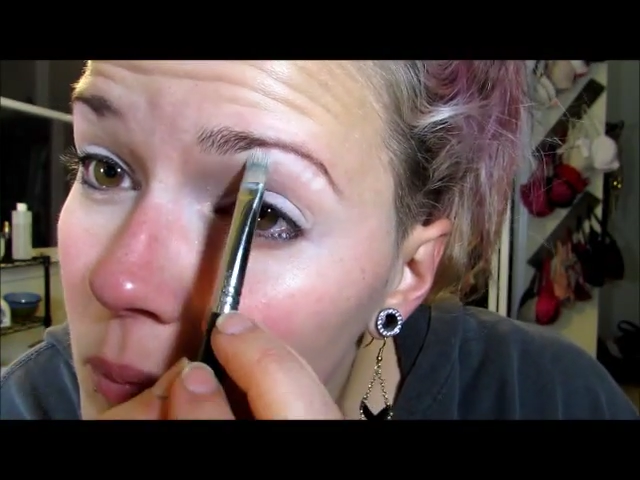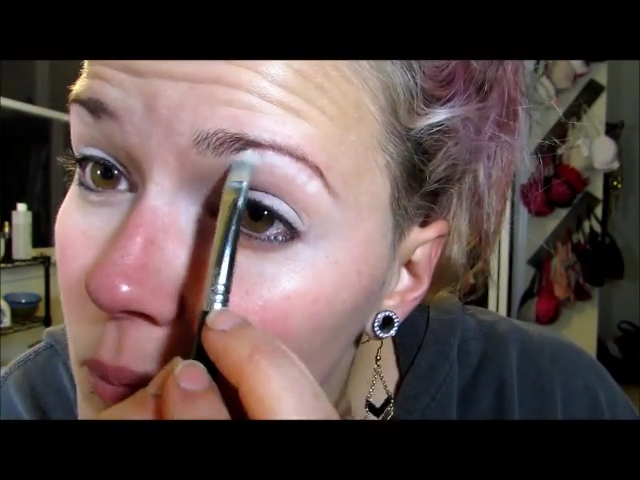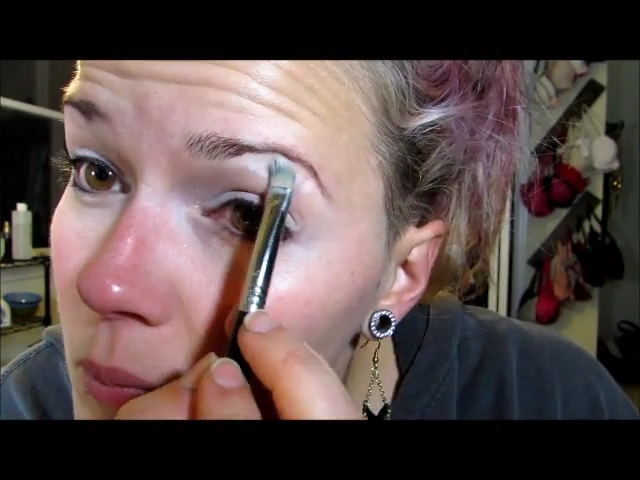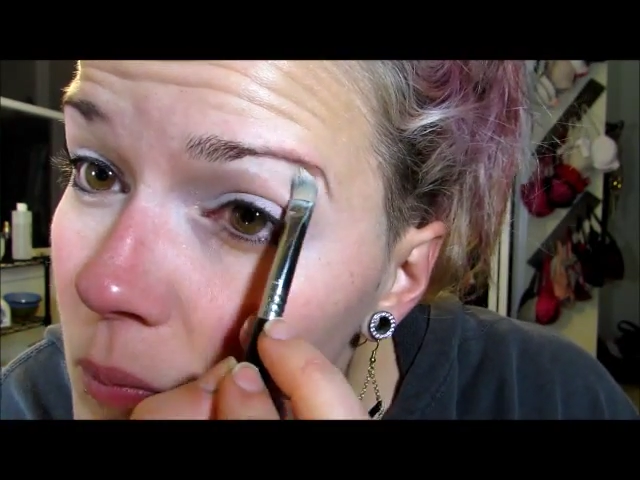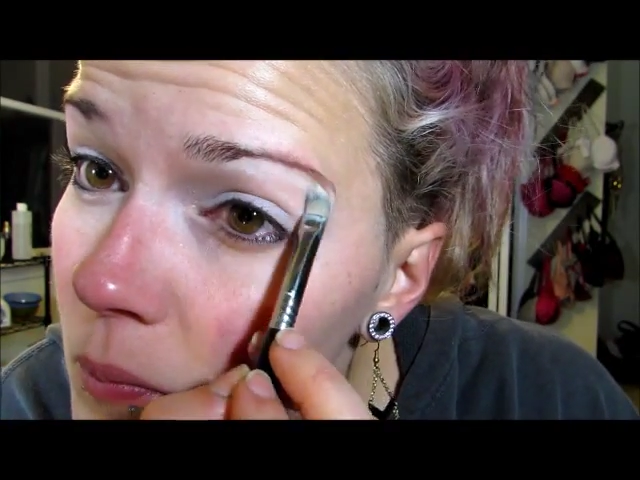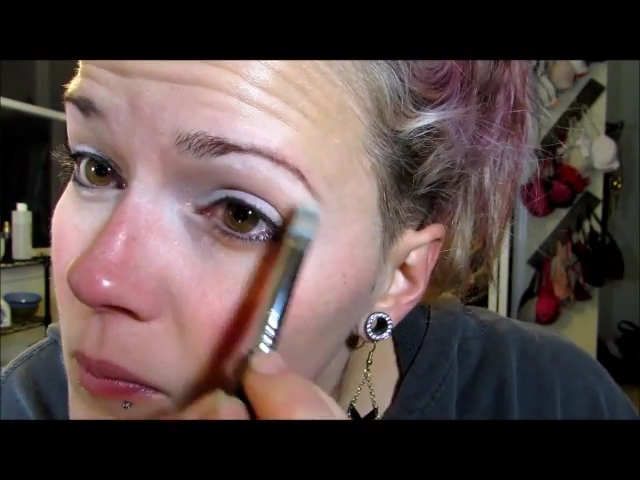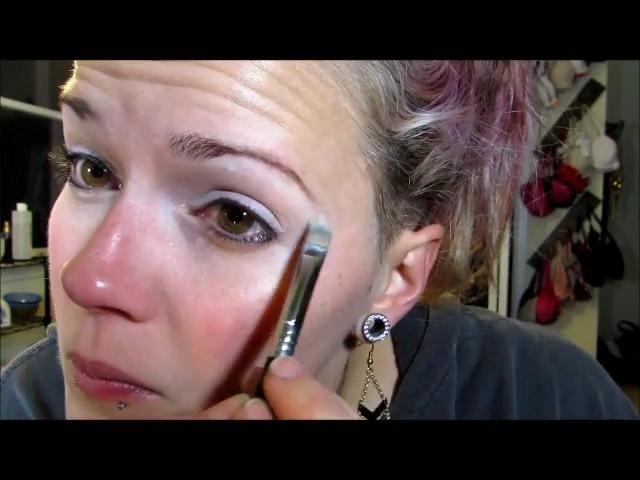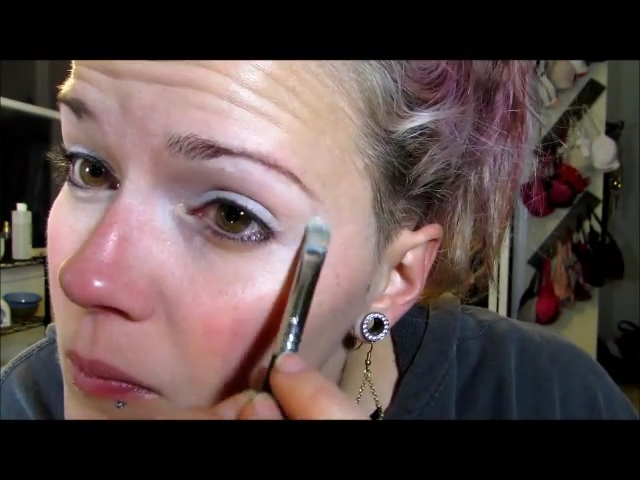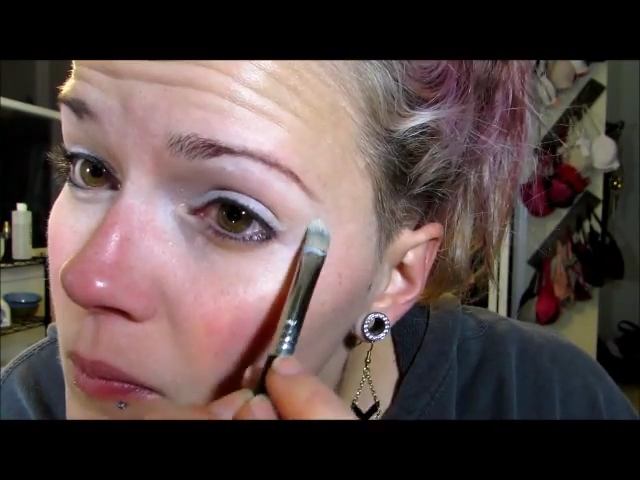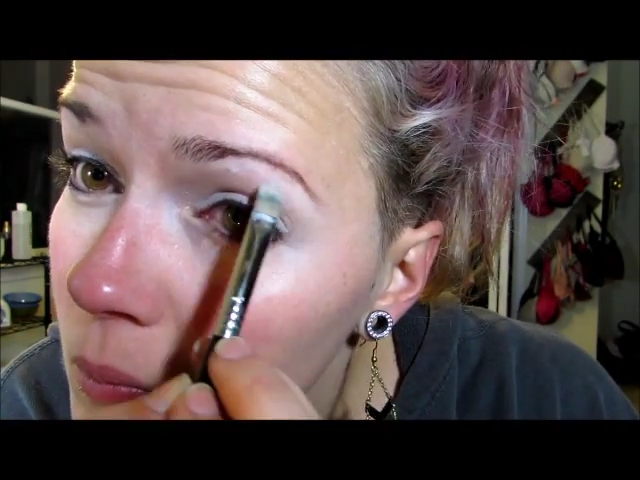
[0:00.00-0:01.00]
spot
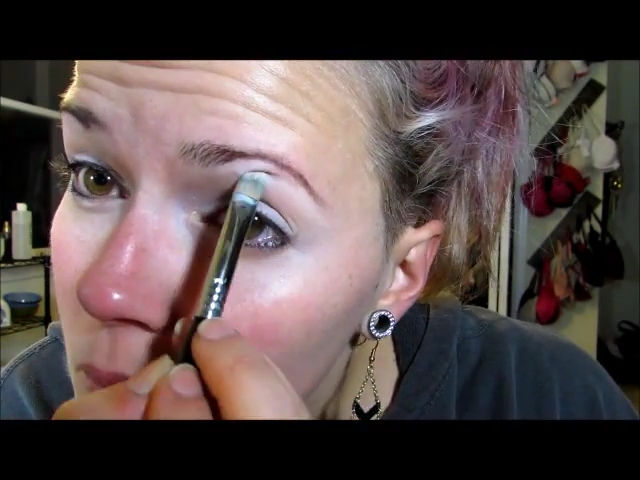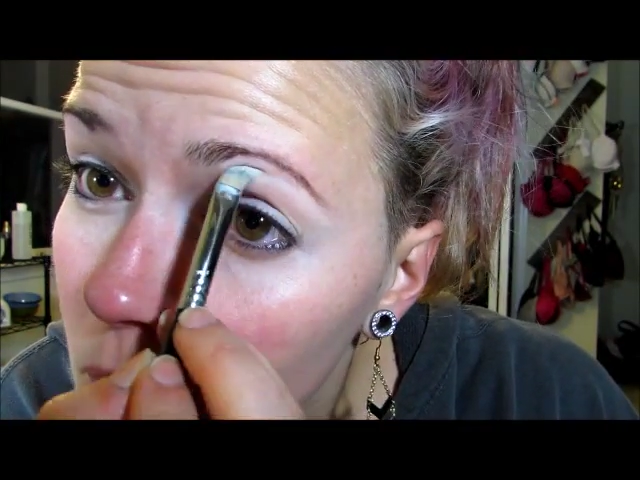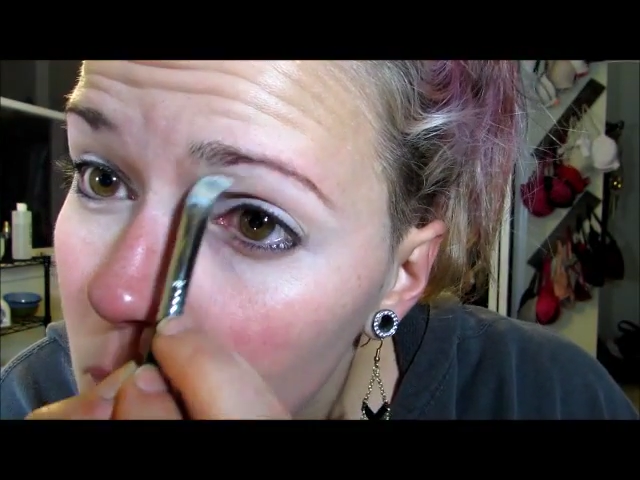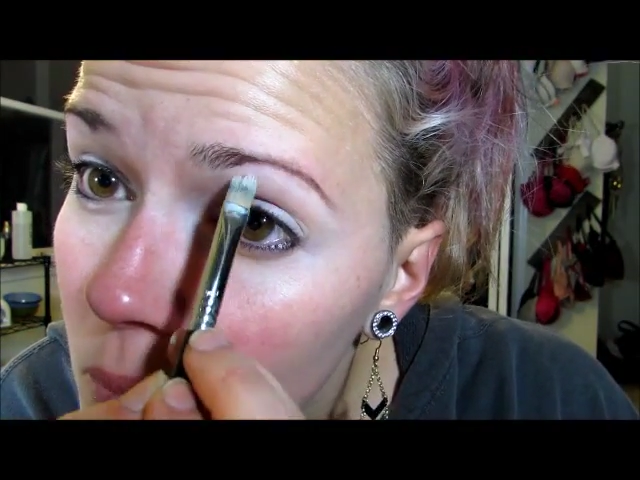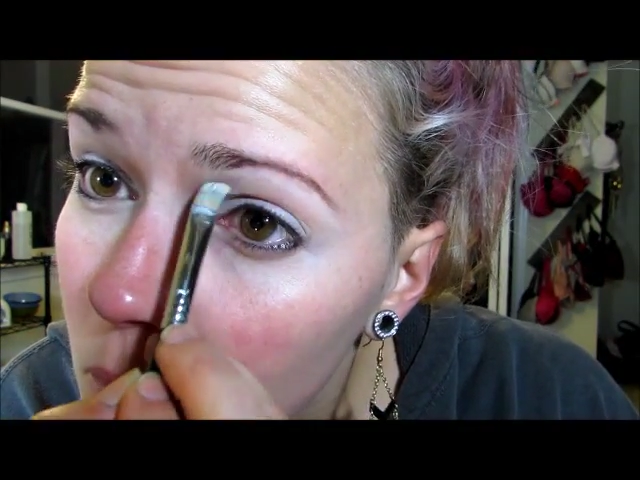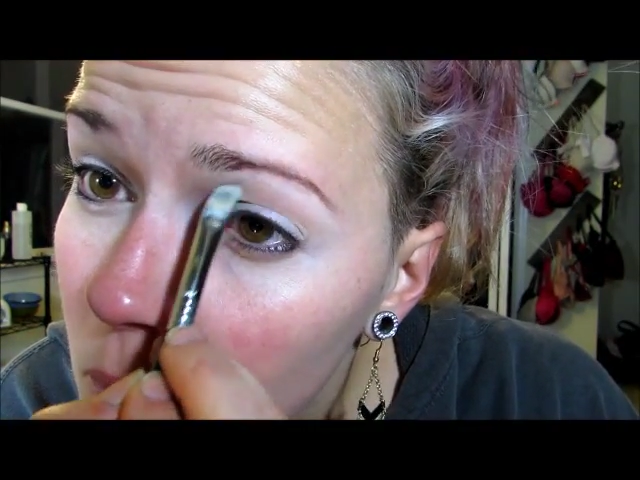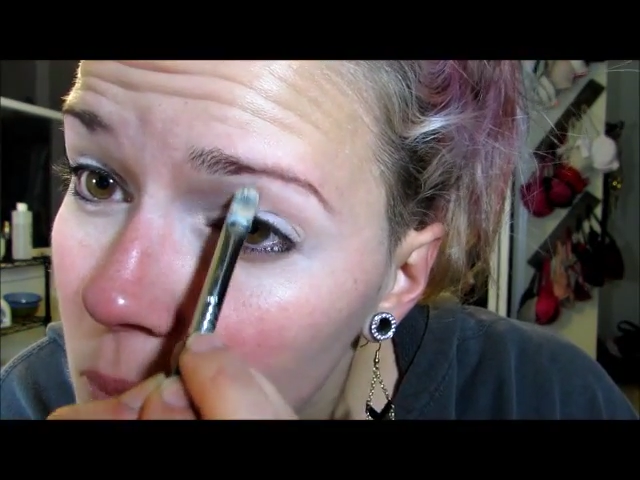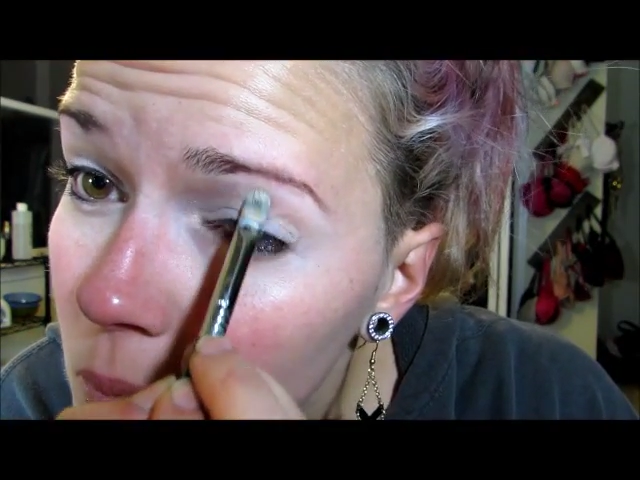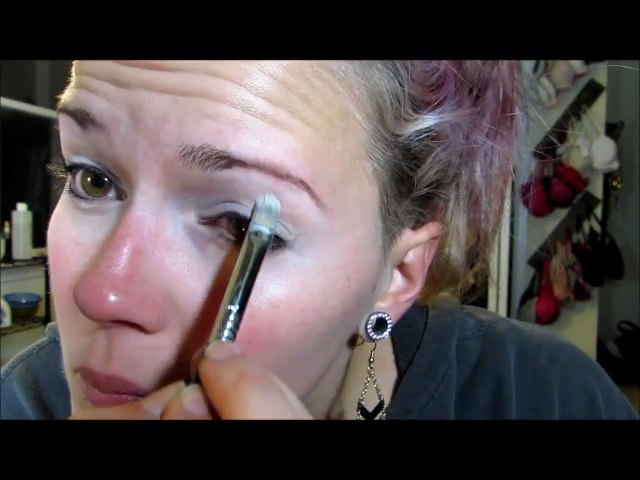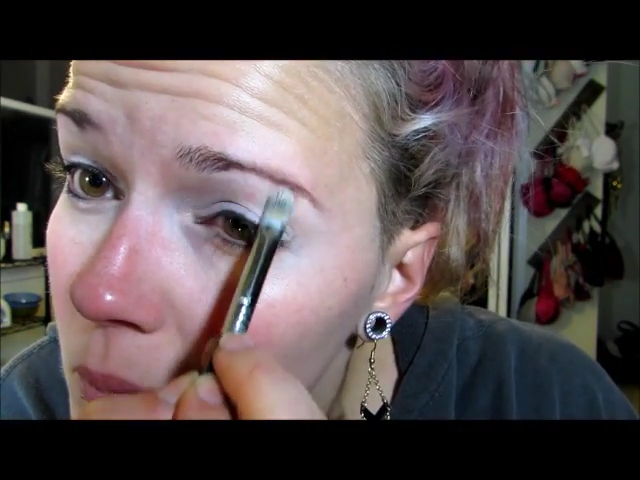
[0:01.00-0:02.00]
because then it'll just look
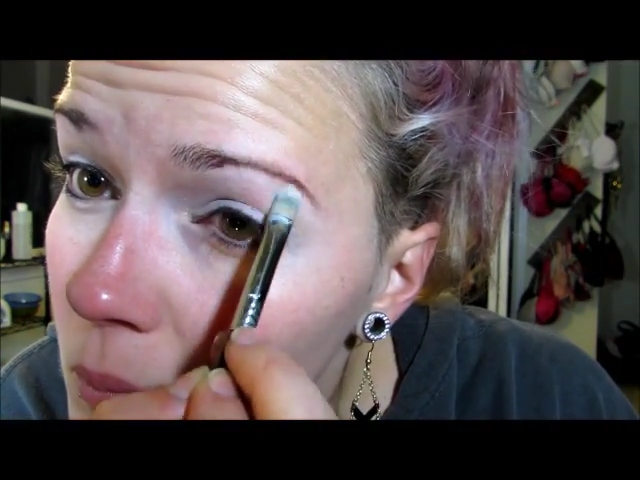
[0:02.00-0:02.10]
kind of